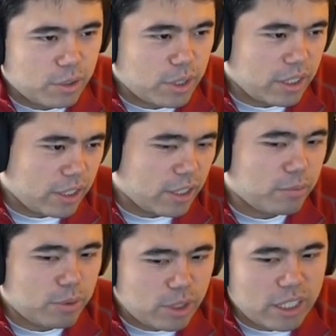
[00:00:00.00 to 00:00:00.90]
Okay, there.
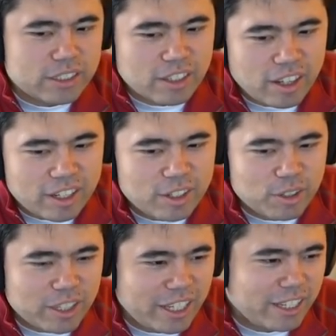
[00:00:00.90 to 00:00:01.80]
You guys got it,
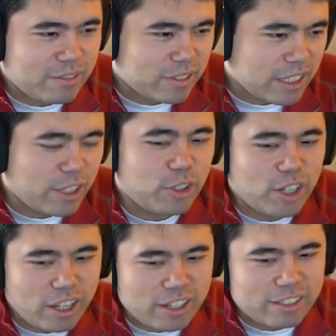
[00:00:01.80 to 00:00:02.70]
okay? There you
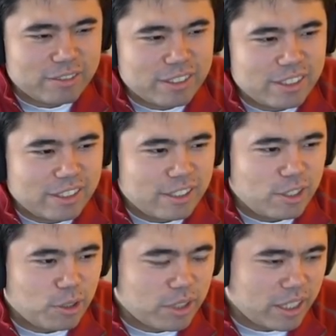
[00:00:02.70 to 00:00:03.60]
got it.
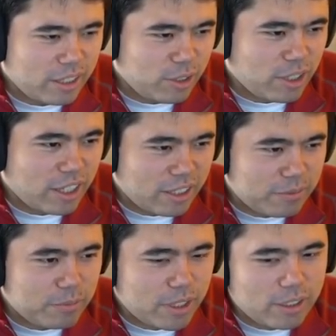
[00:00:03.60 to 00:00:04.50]
Okay, you got it.
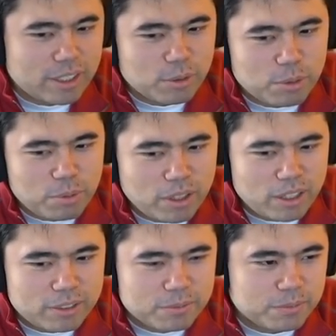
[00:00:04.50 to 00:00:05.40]
I'll take with a
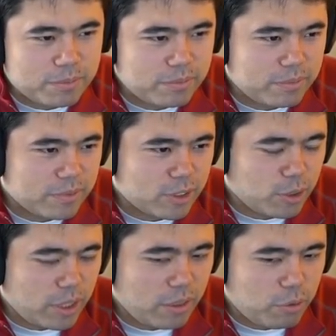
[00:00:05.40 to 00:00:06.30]
pawn.
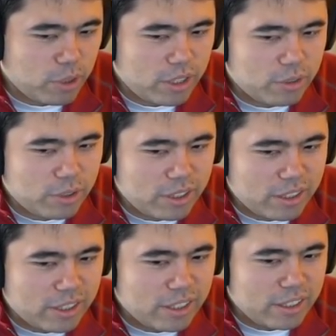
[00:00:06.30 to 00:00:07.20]
A4A3.
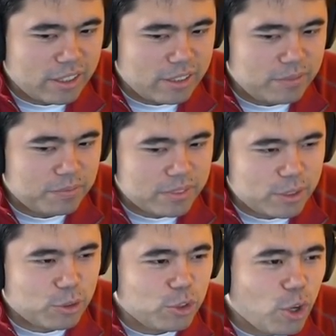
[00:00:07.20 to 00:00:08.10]

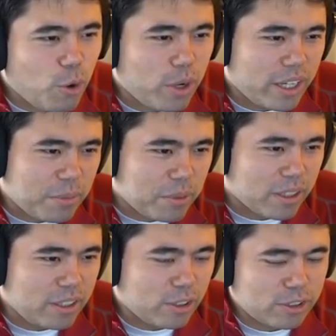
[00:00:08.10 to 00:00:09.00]
There's no way in a
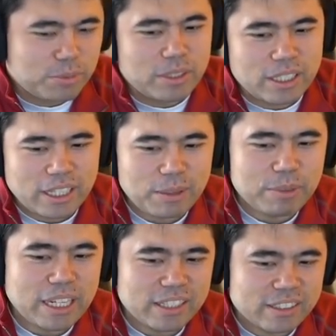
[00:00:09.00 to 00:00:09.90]
million years I'm, I'm
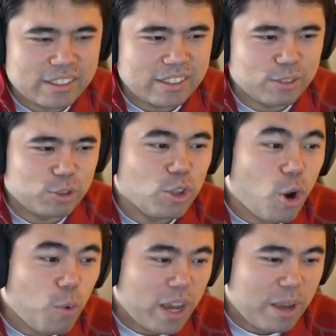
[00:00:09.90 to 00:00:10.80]
getting to. There's
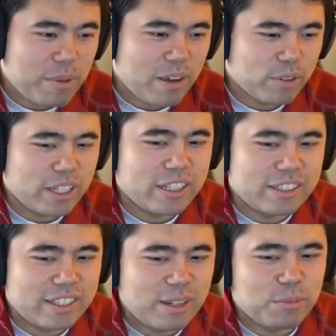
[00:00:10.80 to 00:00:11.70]
no way I'm ever getting
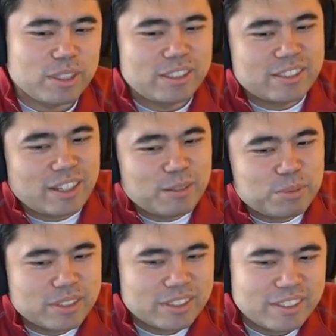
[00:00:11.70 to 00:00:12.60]
to 10 million
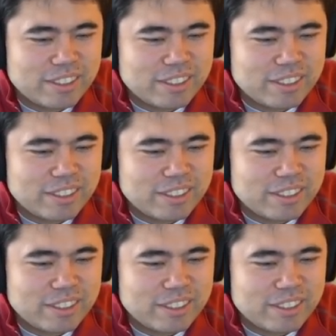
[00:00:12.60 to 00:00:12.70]
subs.